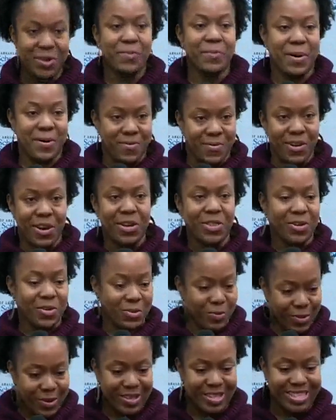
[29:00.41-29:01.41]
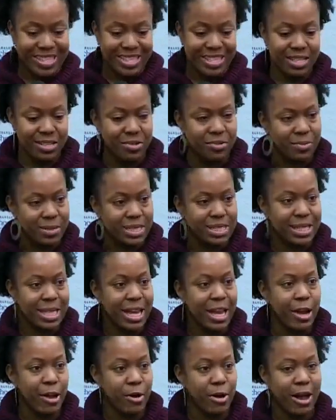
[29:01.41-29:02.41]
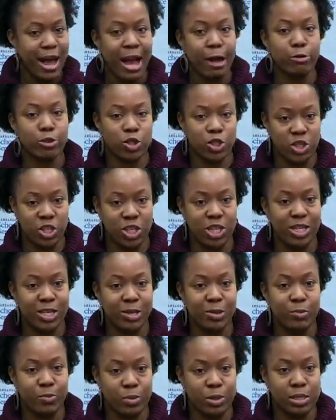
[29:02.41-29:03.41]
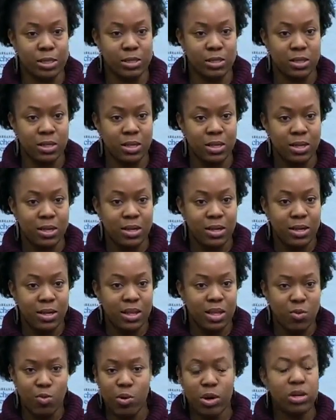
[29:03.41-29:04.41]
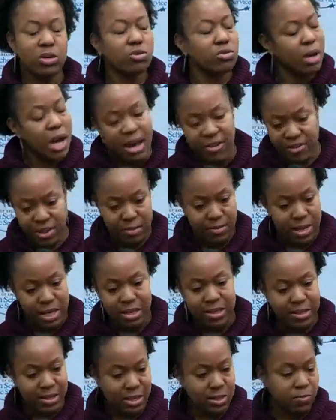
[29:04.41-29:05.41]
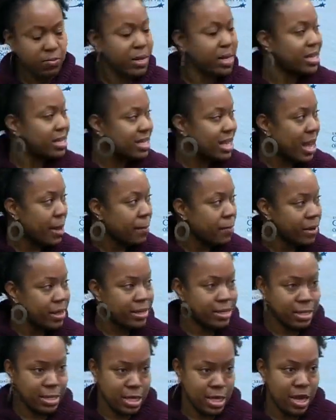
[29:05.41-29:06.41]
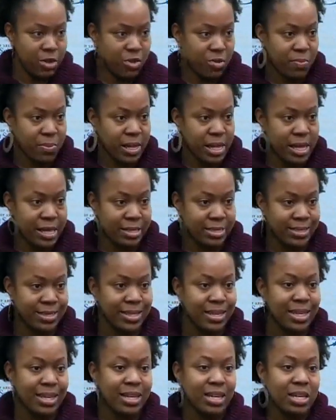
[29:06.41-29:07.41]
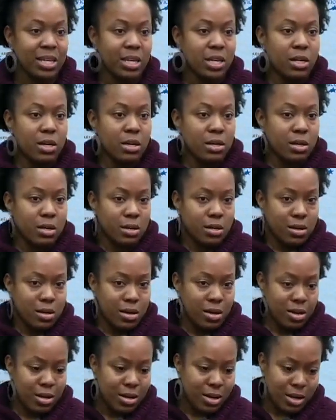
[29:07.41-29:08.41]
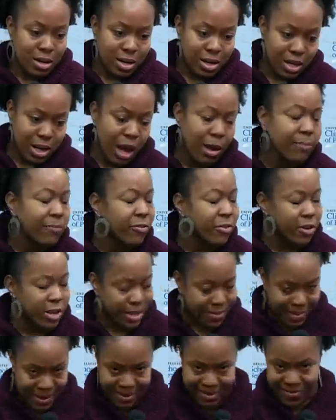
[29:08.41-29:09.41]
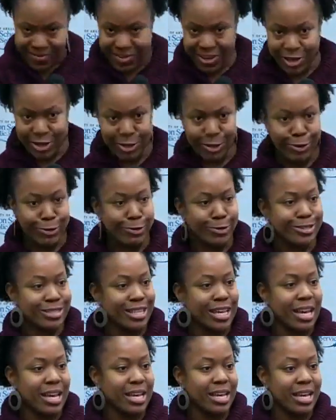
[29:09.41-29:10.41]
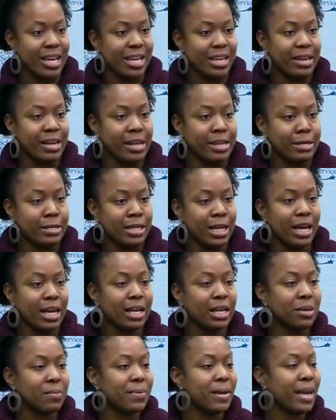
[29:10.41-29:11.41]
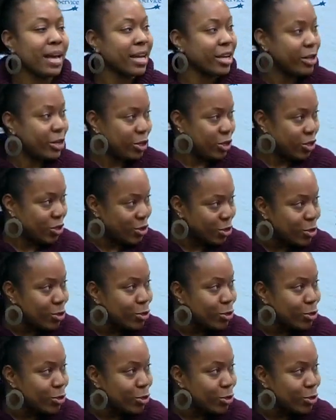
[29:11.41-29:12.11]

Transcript: you know, my father was there, how she was the one driving me this place, that place, the other place, comforting my fears and telling me I could